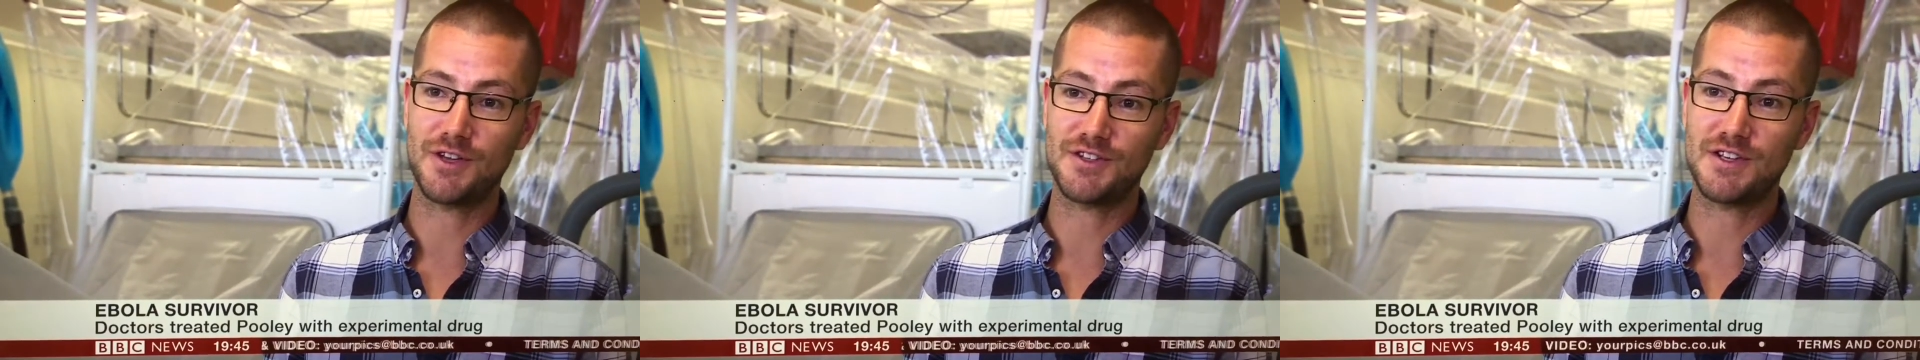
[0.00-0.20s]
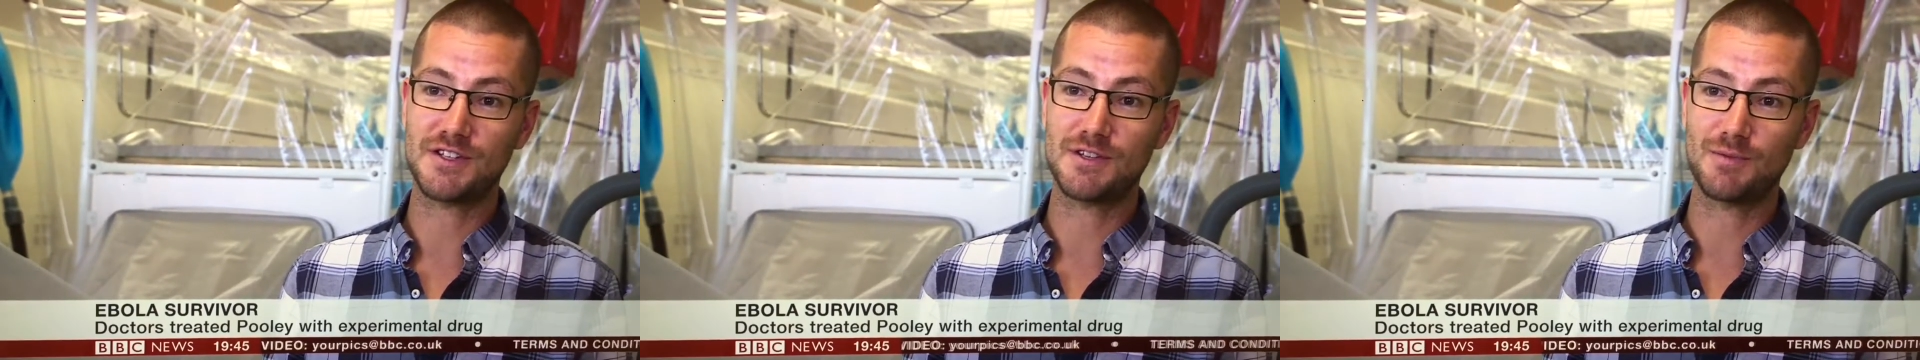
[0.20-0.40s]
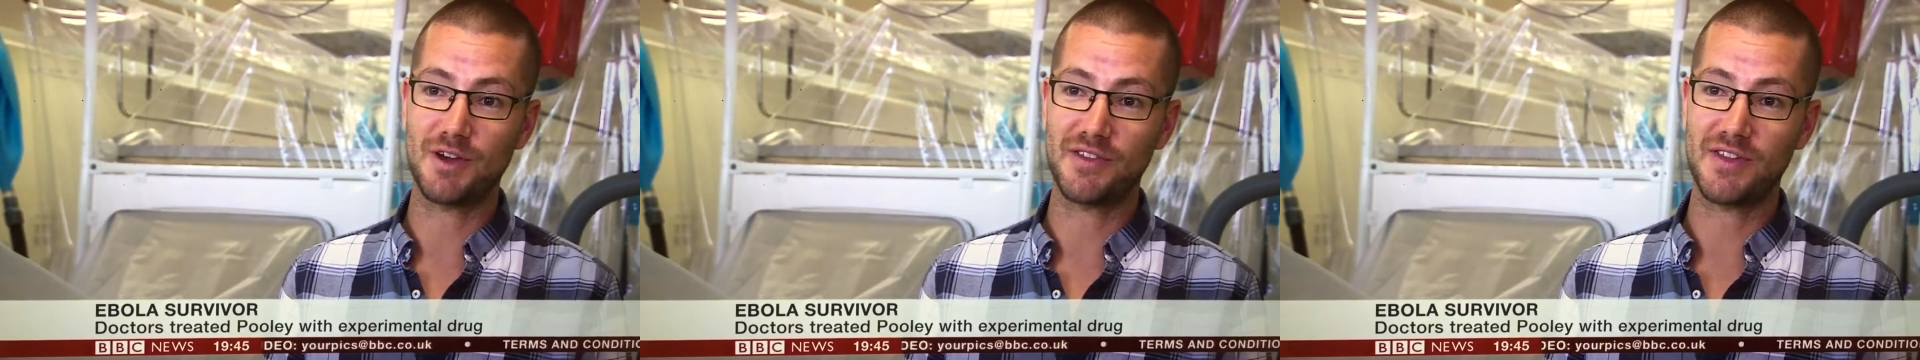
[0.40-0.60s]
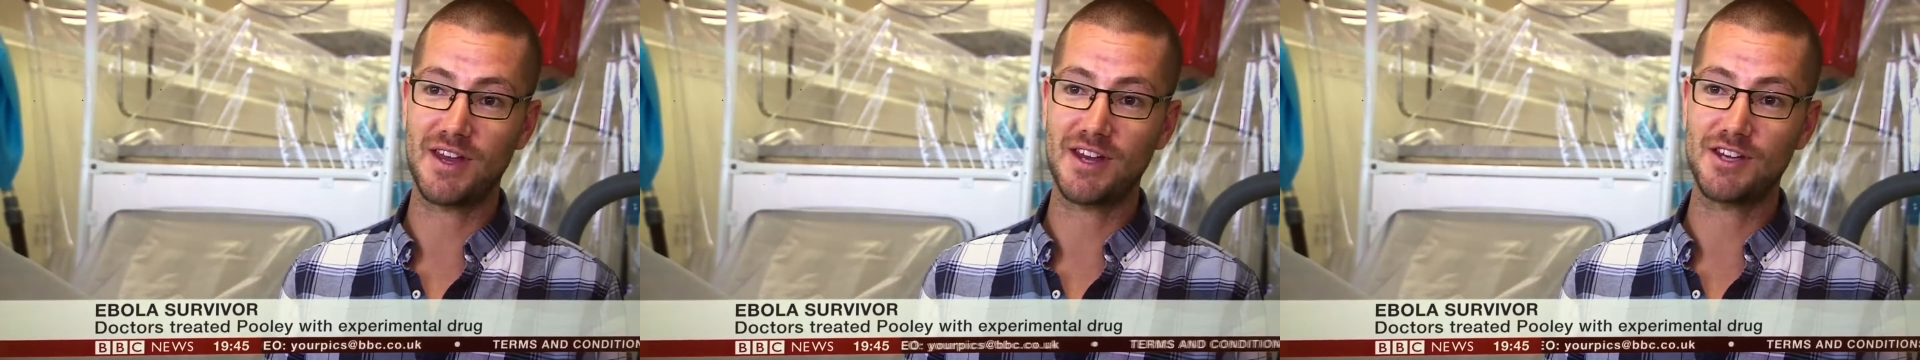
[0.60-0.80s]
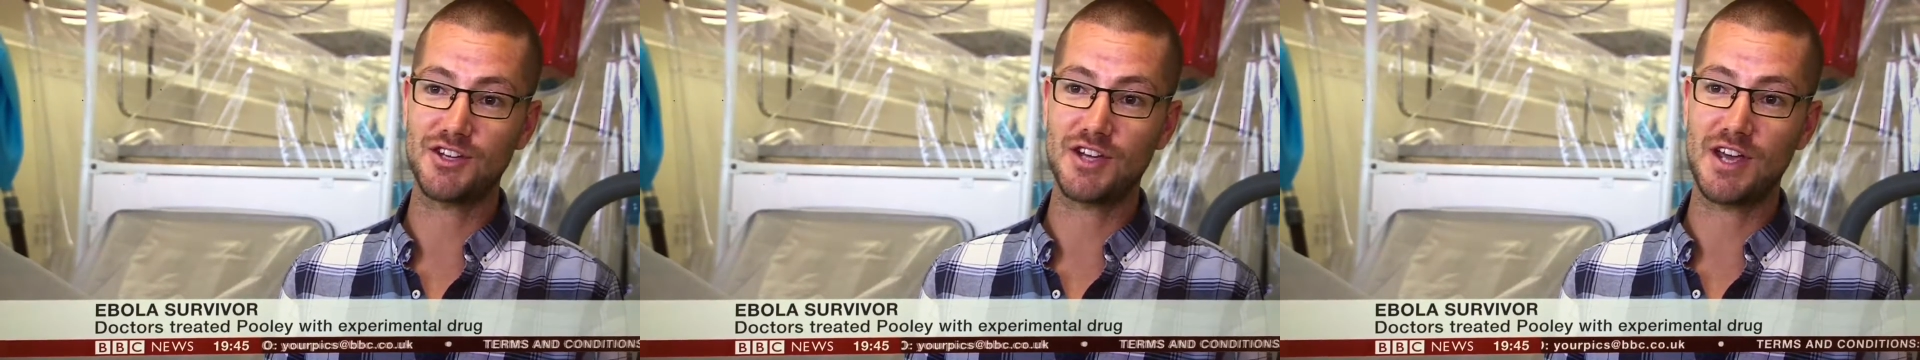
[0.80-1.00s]
a system like the
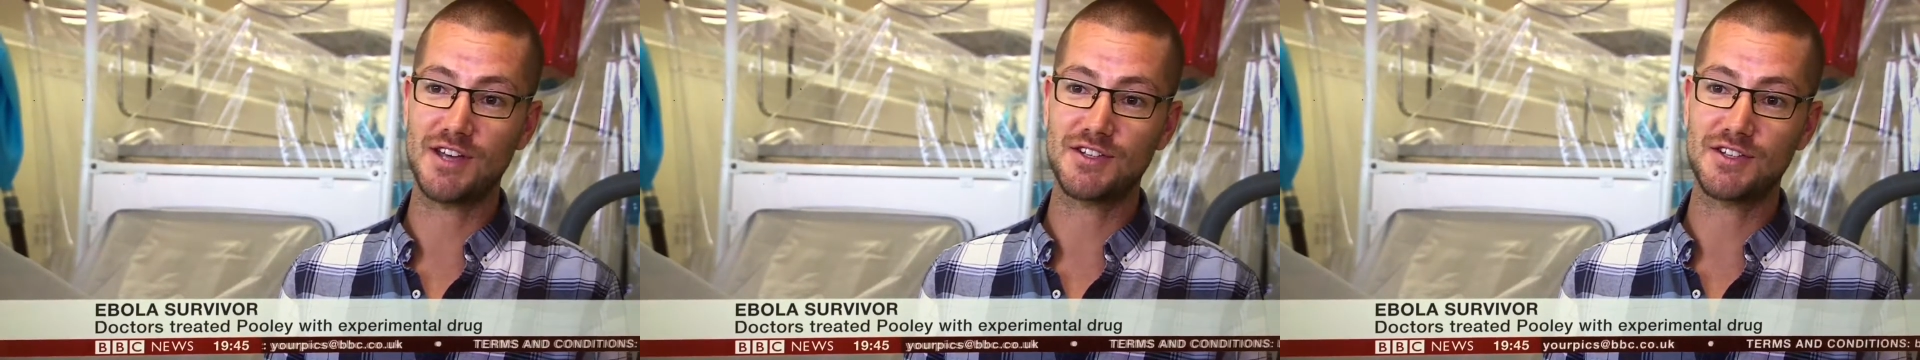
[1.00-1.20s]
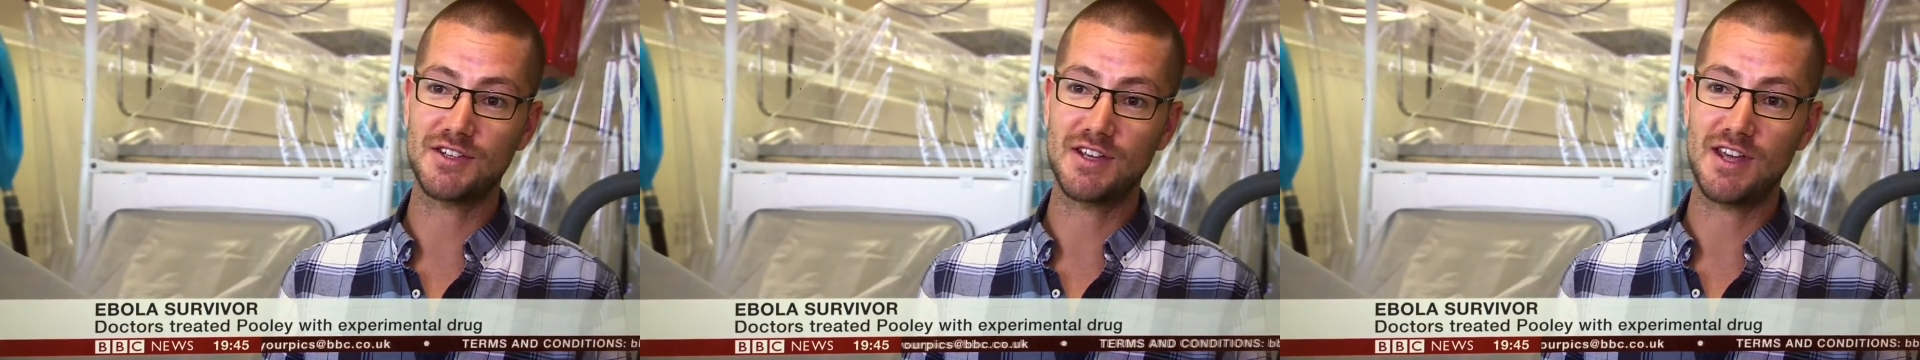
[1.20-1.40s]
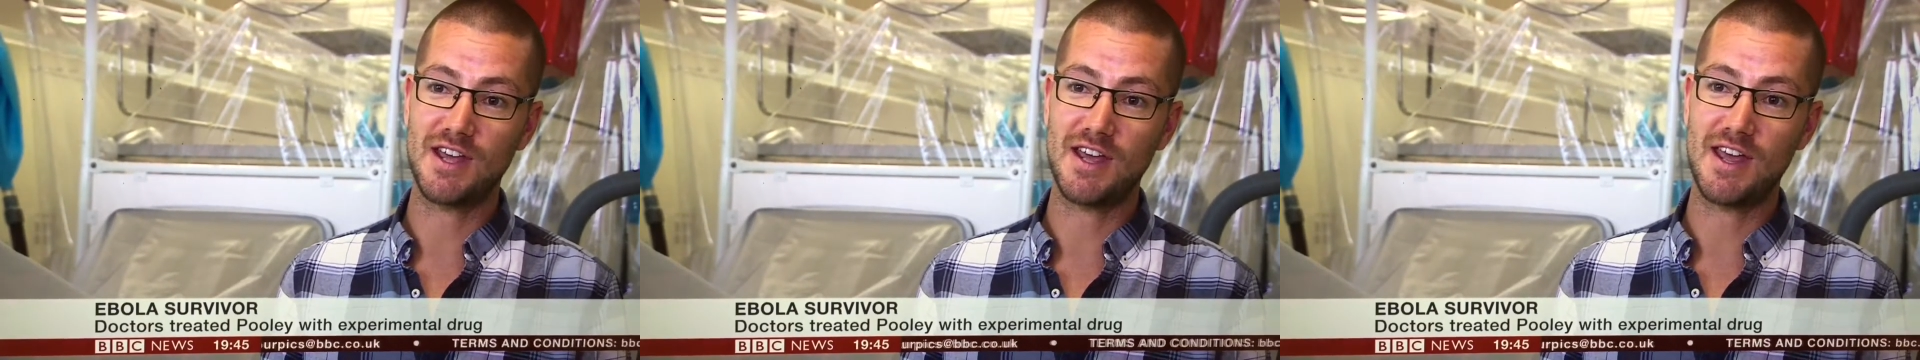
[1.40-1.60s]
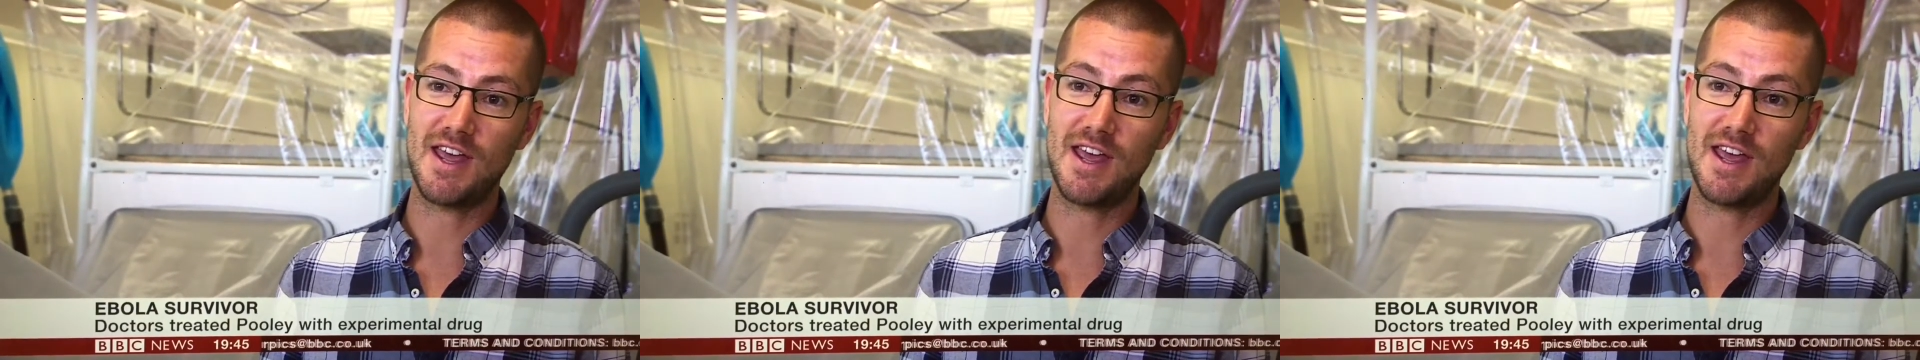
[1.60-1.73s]
NHS